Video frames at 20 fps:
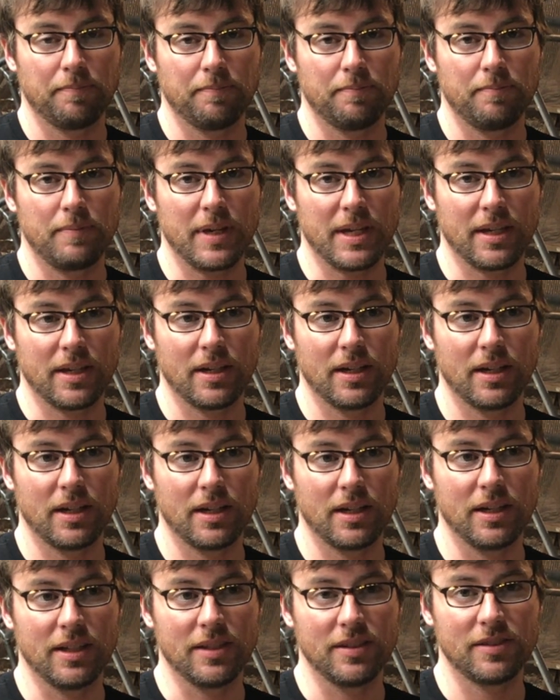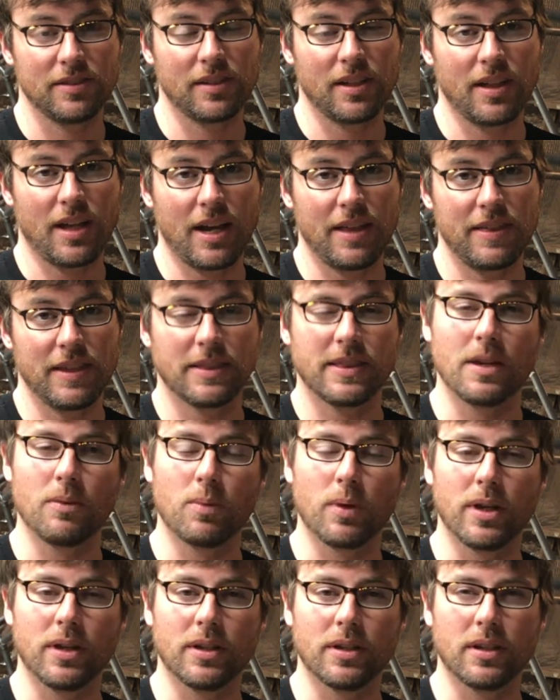Because I think they
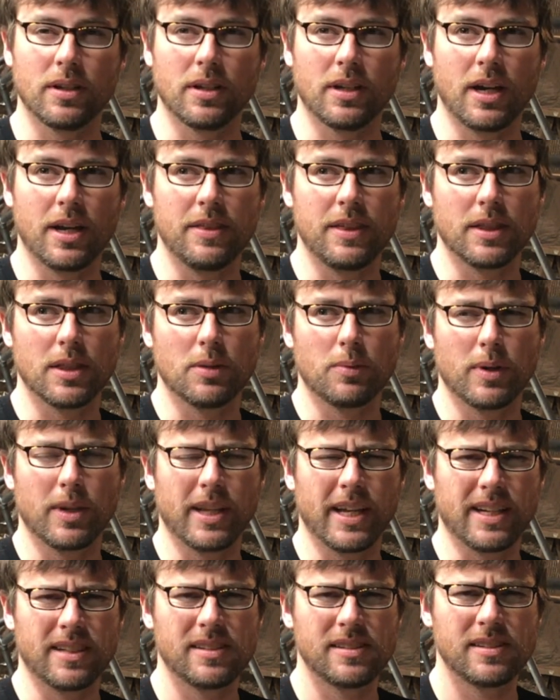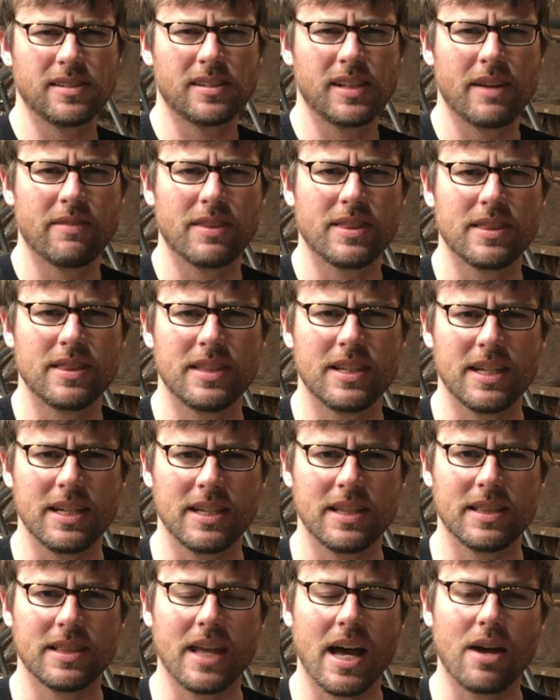want like
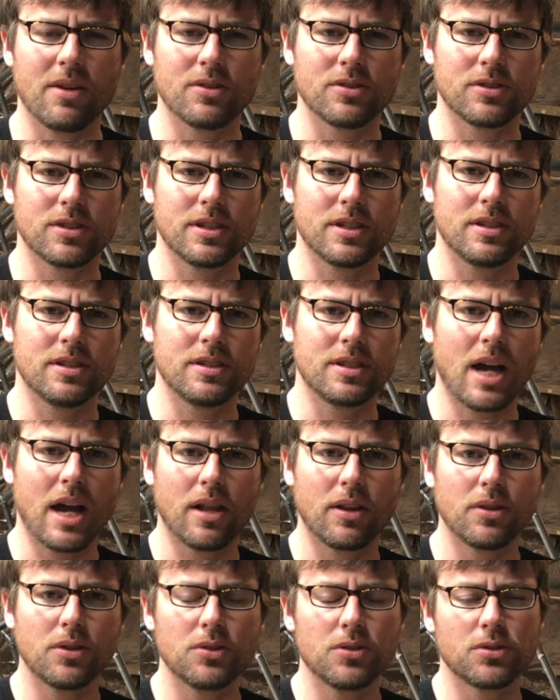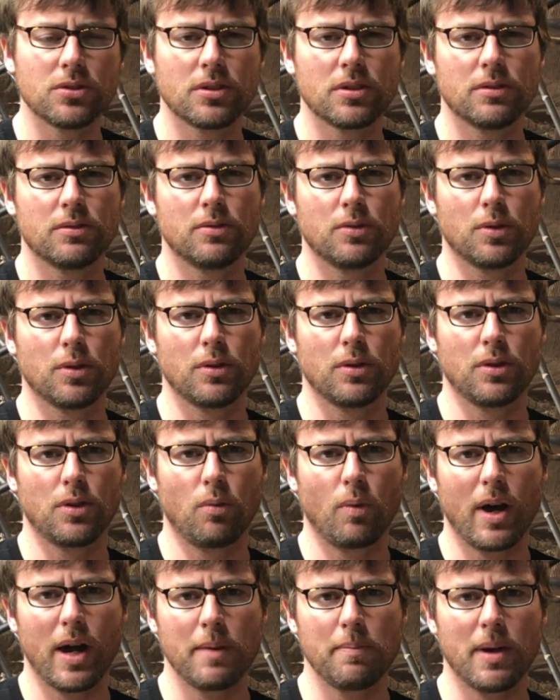$17,000 for the
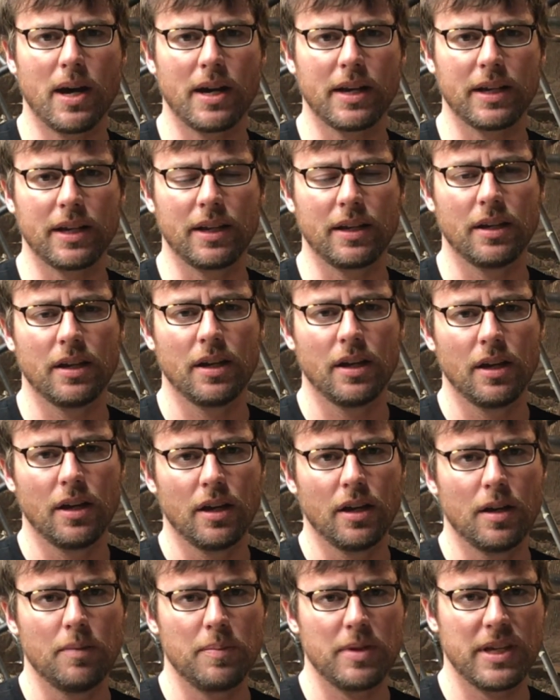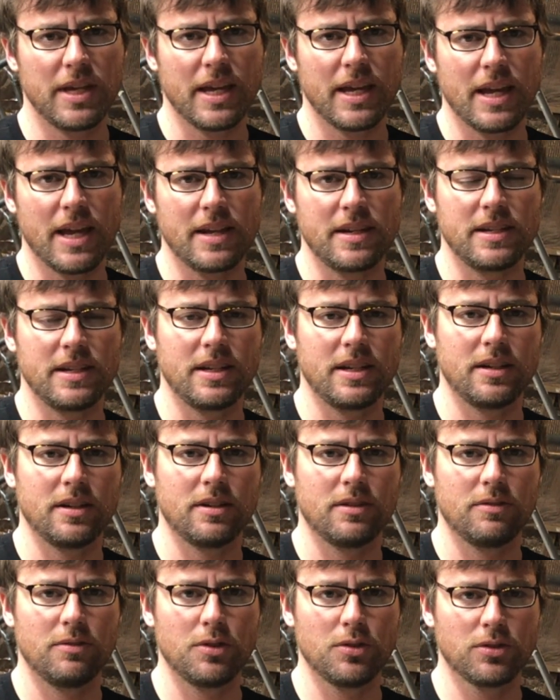wide body
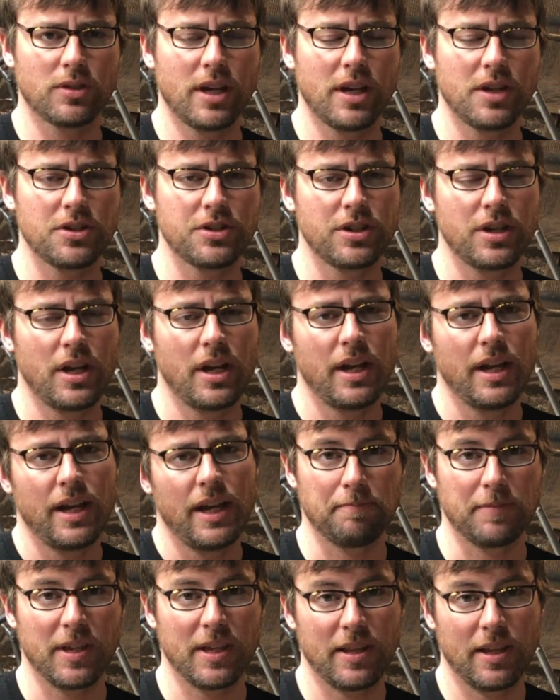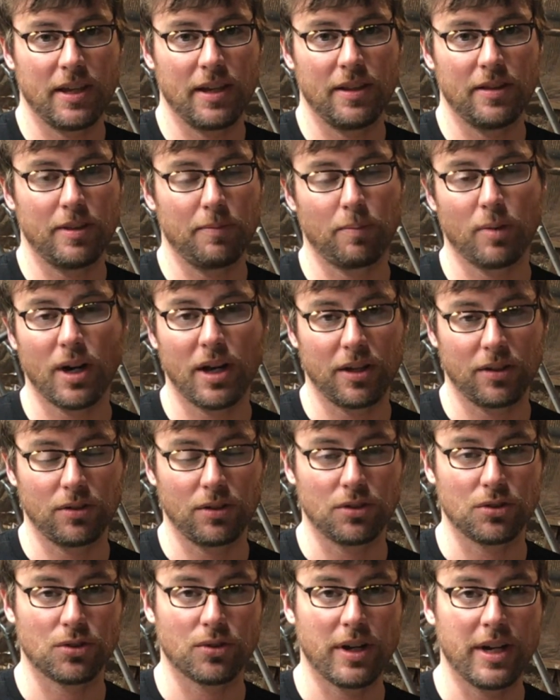PA-18 fuselage, and the product
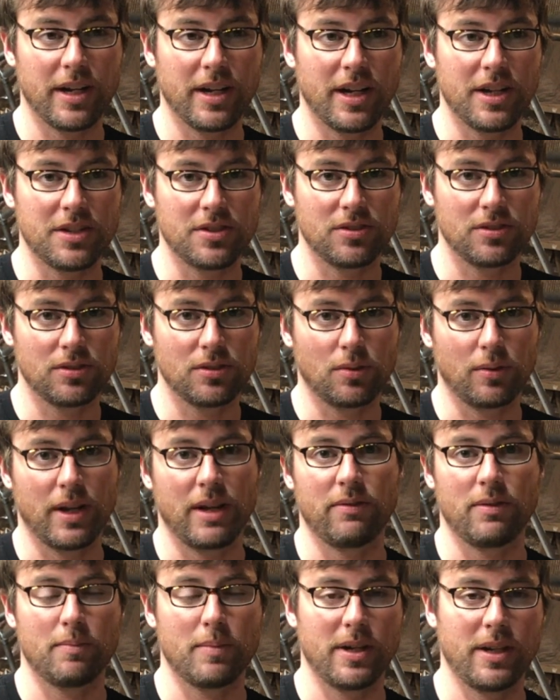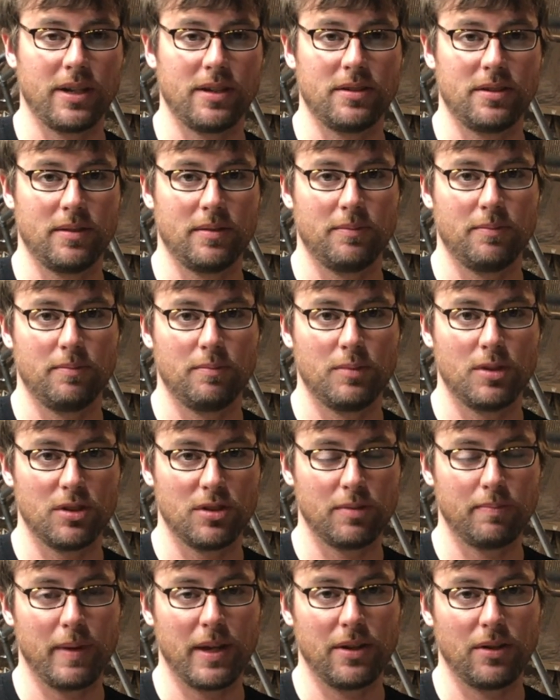looks great. I just don't have the money to
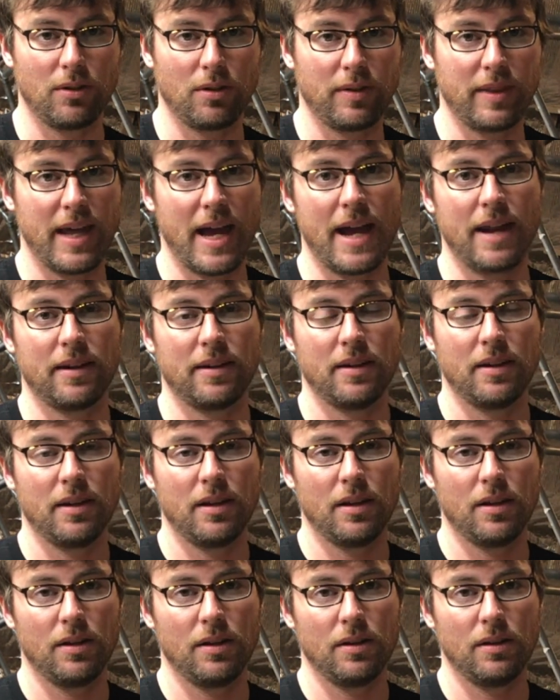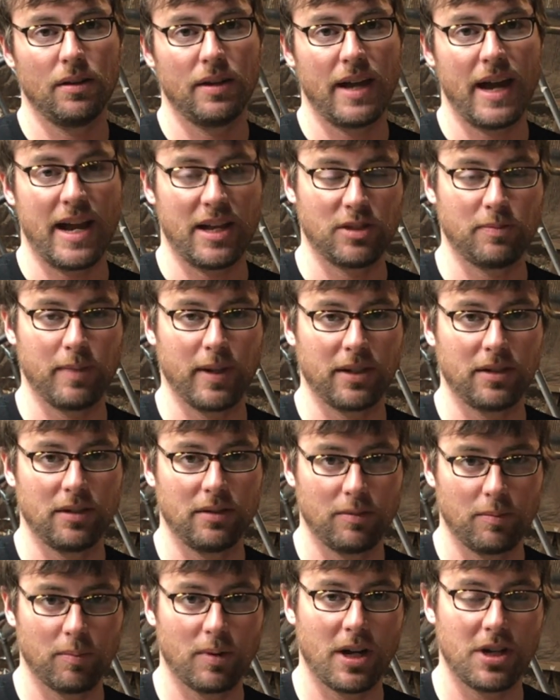spend on that aspect
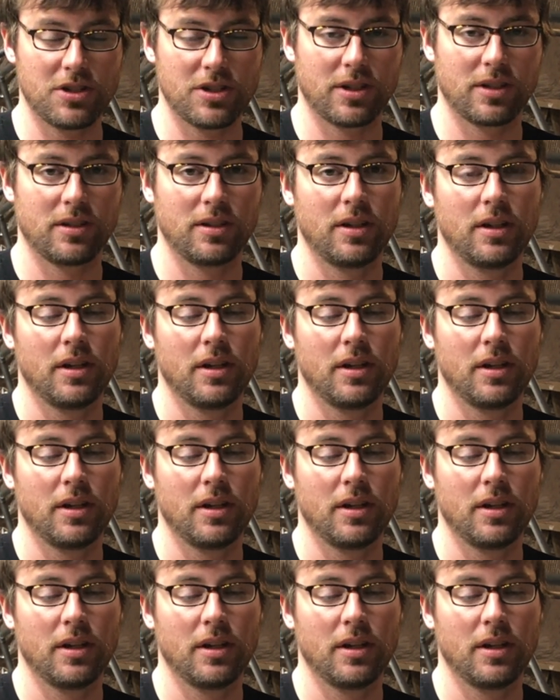of the project.